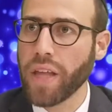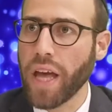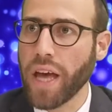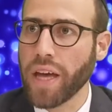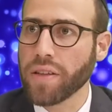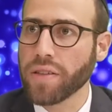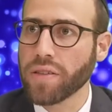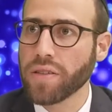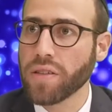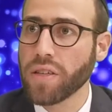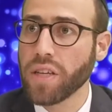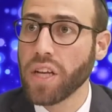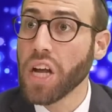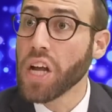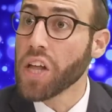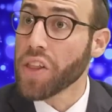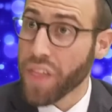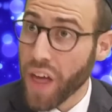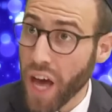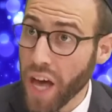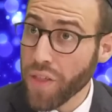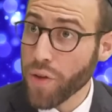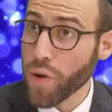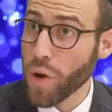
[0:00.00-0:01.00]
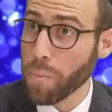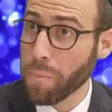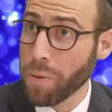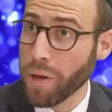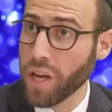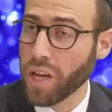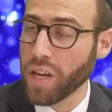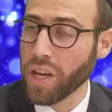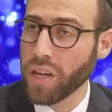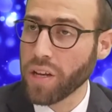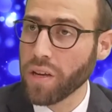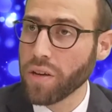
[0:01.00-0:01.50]
that. The other
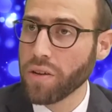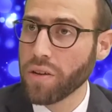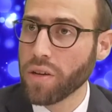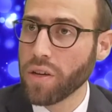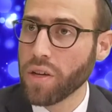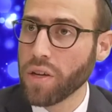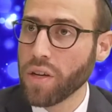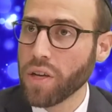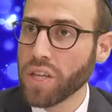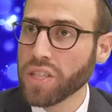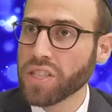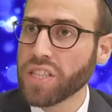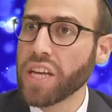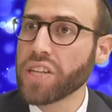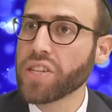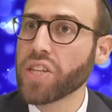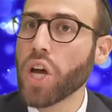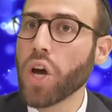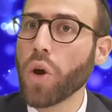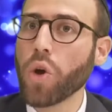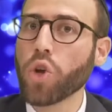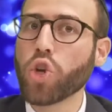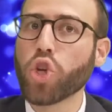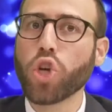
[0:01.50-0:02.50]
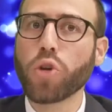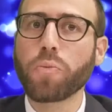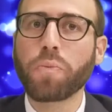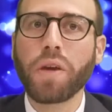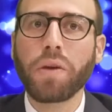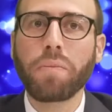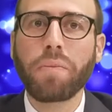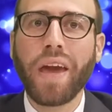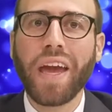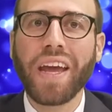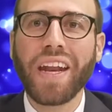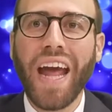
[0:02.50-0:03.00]
opinion said, no, it should
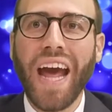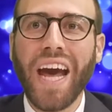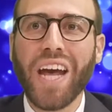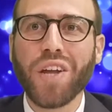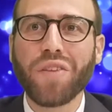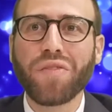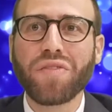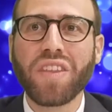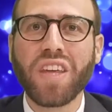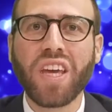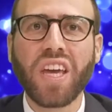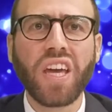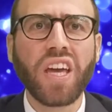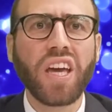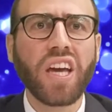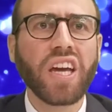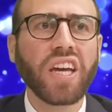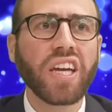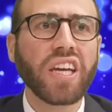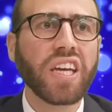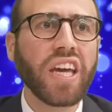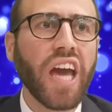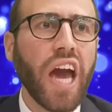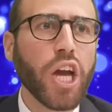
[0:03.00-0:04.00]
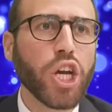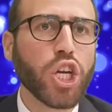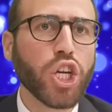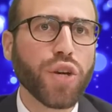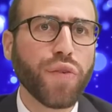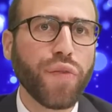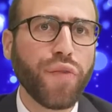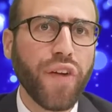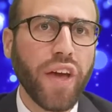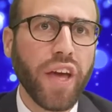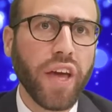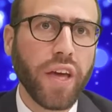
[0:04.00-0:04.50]
be made out of the
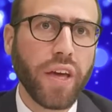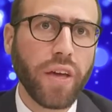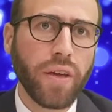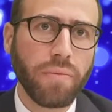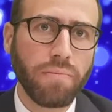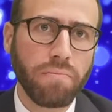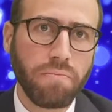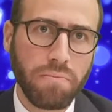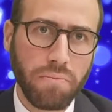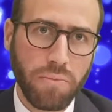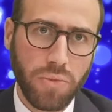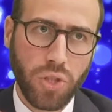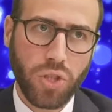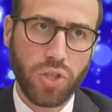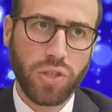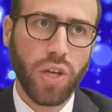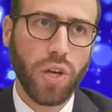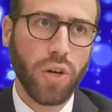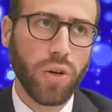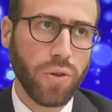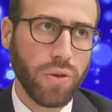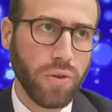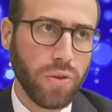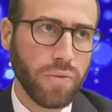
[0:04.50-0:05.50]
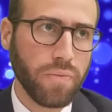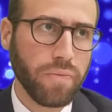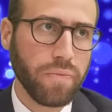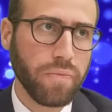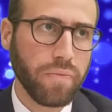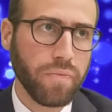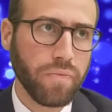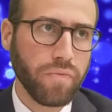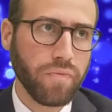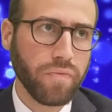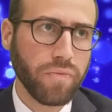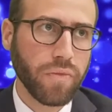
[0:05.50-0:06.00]
Yashfe stone.
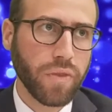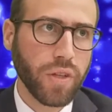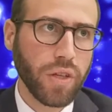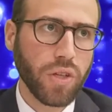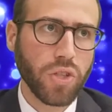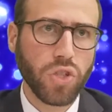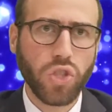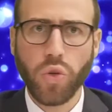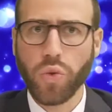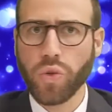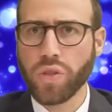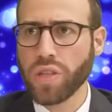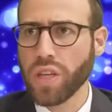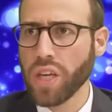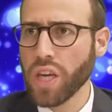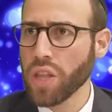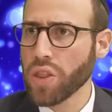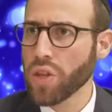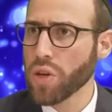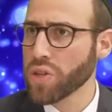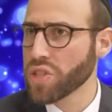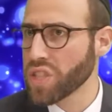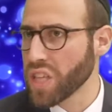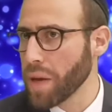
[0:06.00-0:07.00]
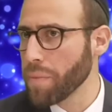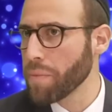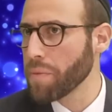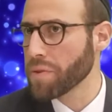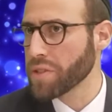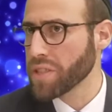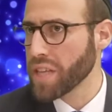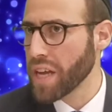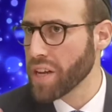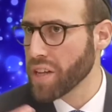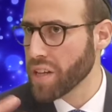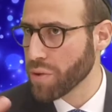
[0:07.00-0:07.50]
So it's either some
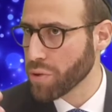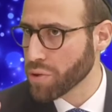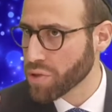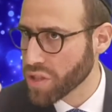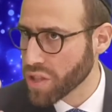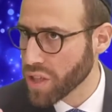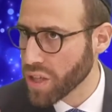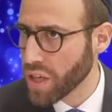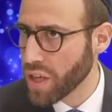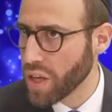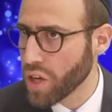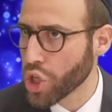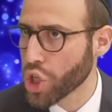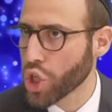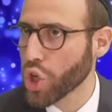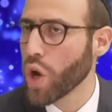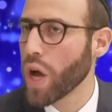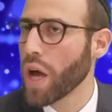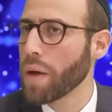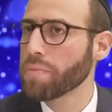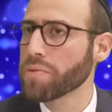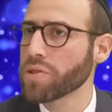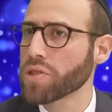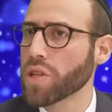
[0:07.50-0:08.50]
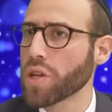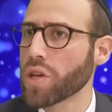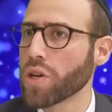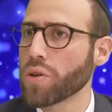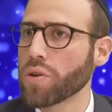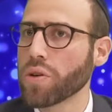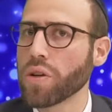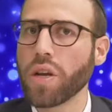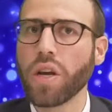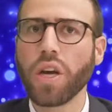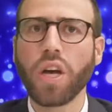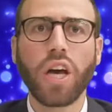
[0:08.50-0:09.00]
said it was the Shoham
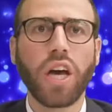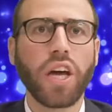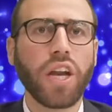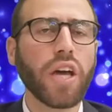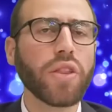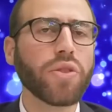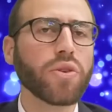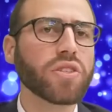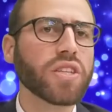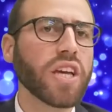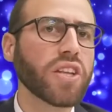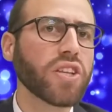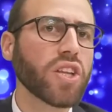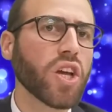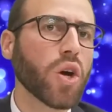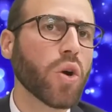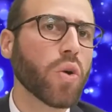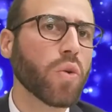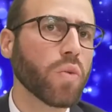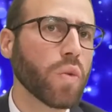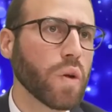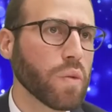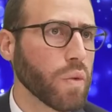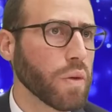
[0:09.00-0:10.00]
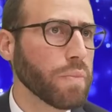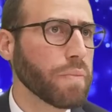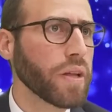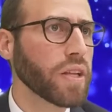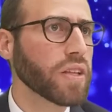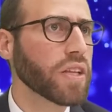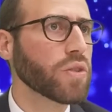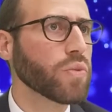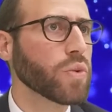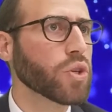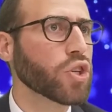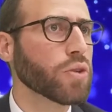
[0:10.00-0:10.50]
stone, and others said, no, when we
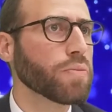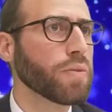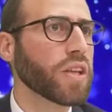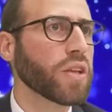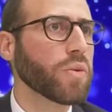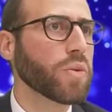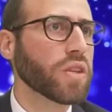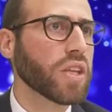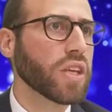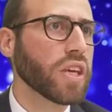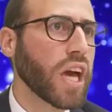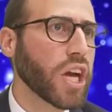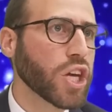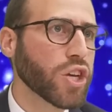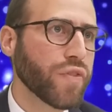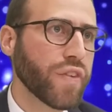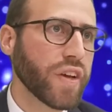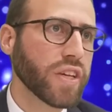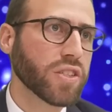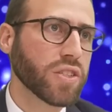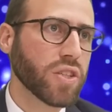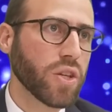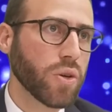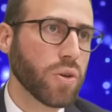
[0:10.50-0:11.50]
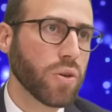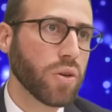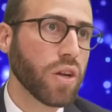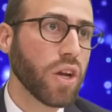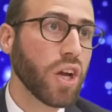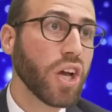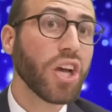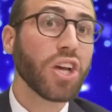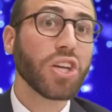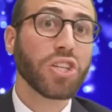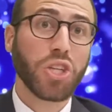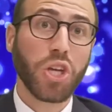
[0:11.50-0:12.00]
build it, we should build it with the Yashfe stone.
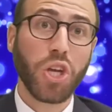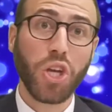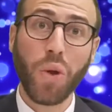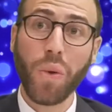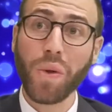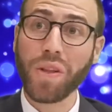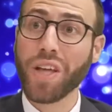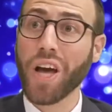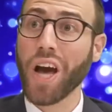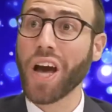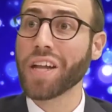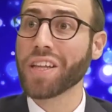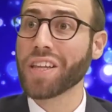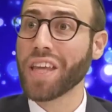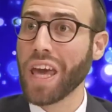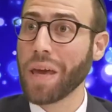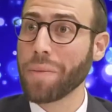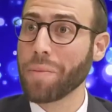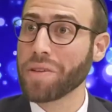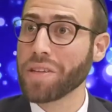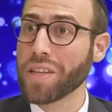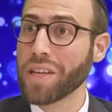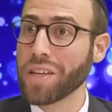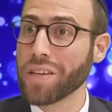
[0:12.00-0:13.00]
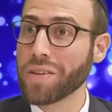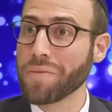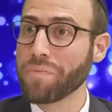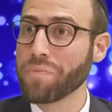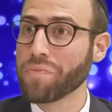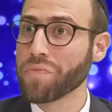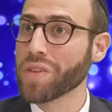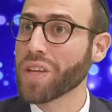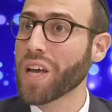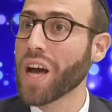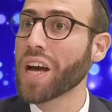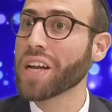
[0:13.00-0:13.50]
So you know what God came and
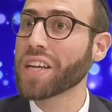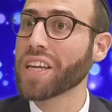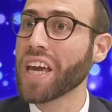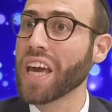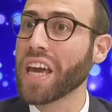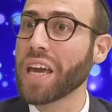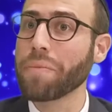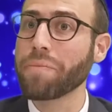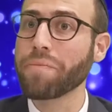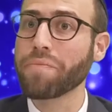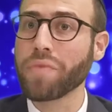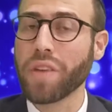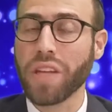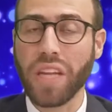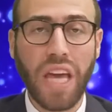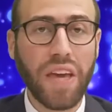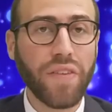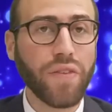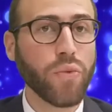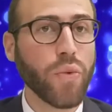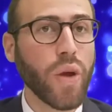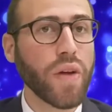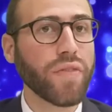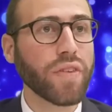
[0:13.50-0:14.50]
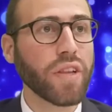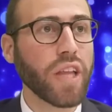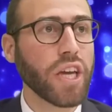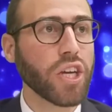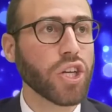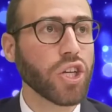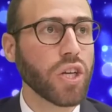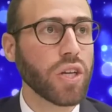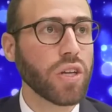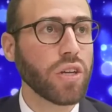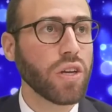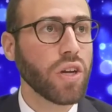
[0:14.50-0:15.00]
did? God came and gave a
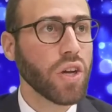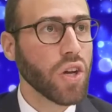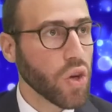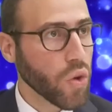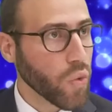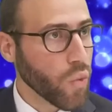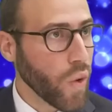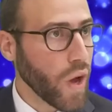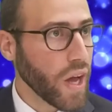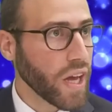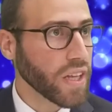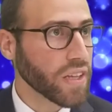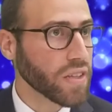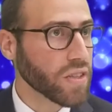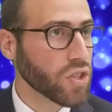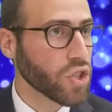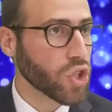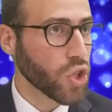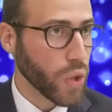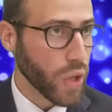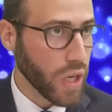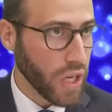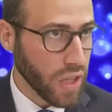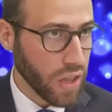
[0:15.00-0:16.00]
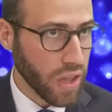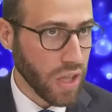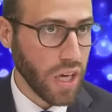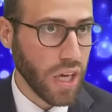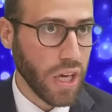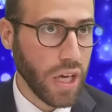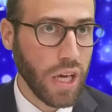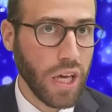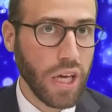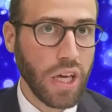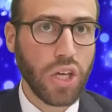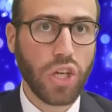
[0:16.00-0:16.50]
revelation right during
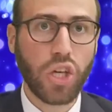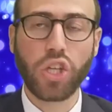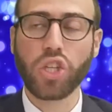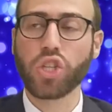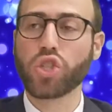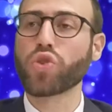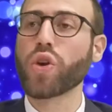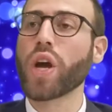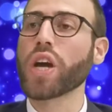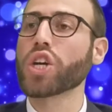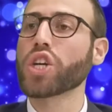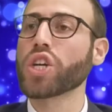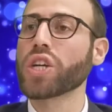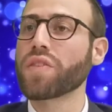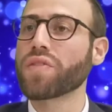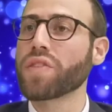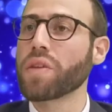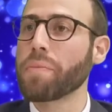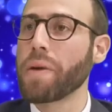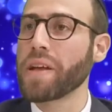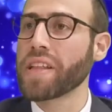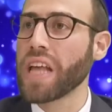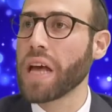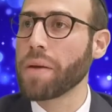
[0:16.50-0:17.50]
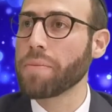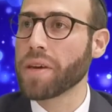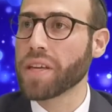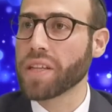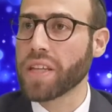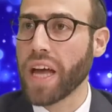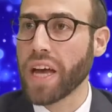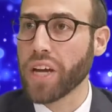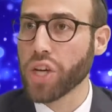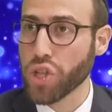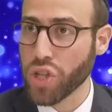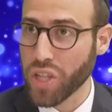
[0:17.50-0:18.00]
the construction of the Beit
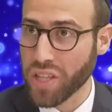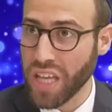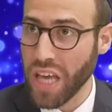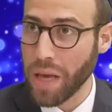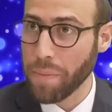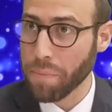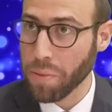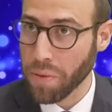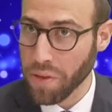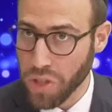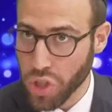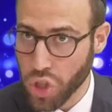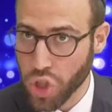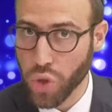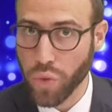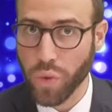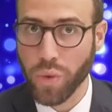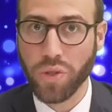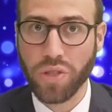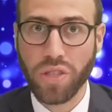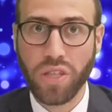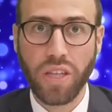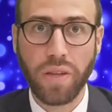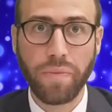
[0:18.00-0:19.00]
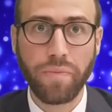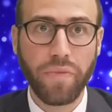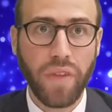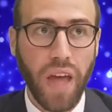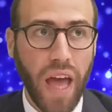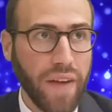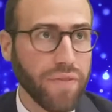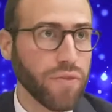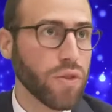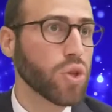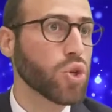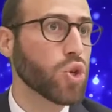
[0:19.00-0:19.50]
HaMikdash, the temple in Jerusalem,
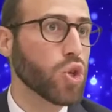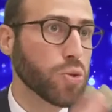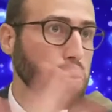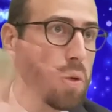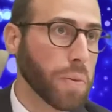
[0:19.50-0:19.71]
after the Jewish